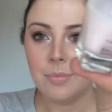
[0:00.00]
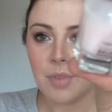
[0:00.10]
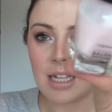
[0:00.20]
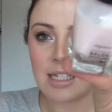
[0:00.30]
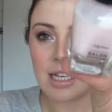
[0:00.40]

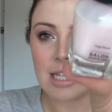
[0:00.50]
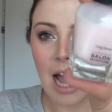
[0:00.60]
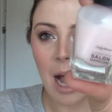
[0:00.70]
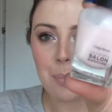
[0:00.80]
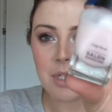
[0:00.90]
It's this
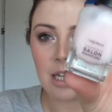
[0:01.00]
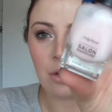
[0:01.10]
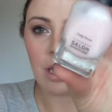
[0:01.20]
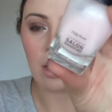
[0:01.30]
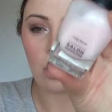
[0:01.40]

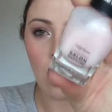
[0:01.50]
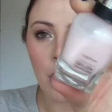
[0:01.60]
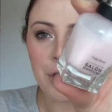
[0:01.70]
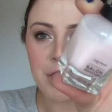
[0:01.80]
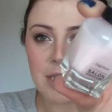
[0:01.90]
absolutely
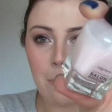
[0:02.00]
gorgeous